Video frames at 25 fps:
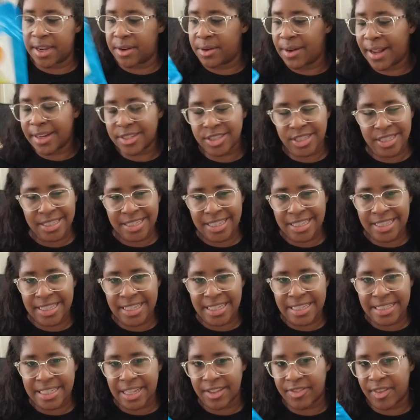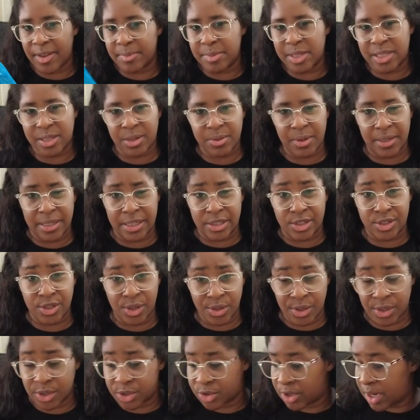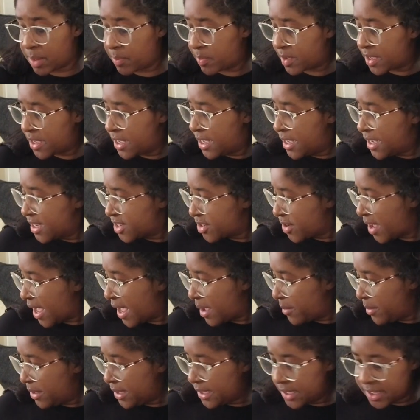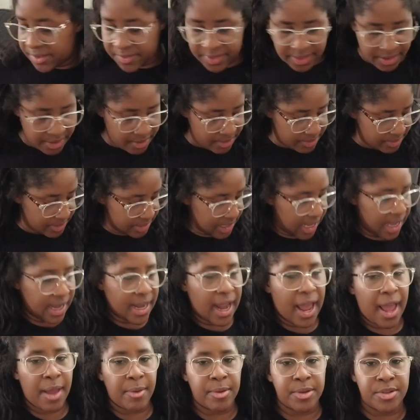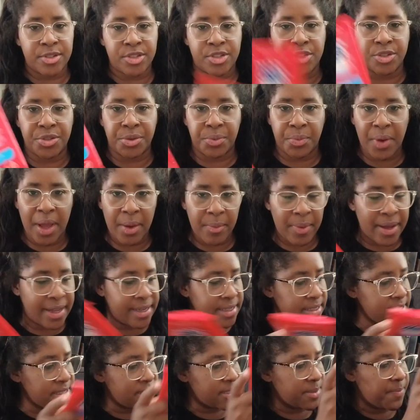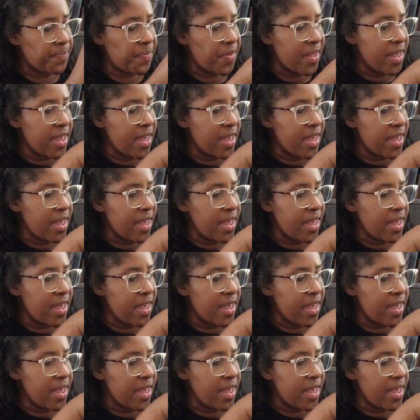don't actually need these if I'm just going on a solo trip, so I will leave those and I will just do the wet ones.